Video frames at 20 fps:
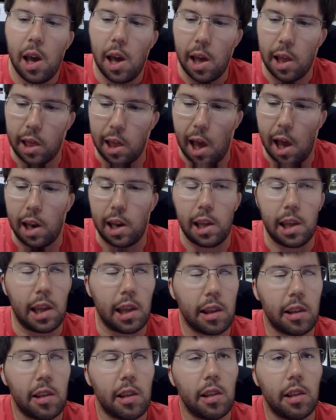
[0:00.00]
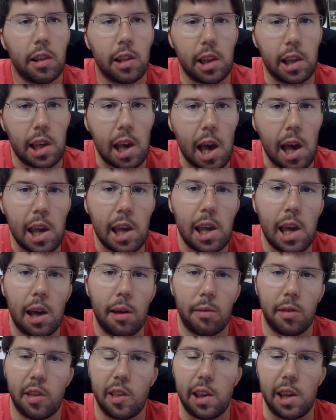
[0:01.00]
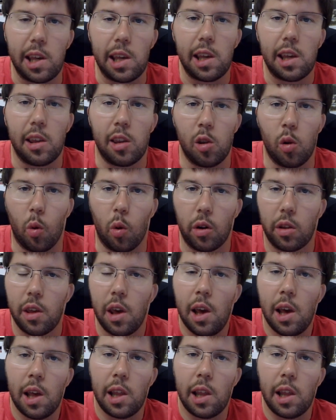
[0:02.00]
and that is the AFC North.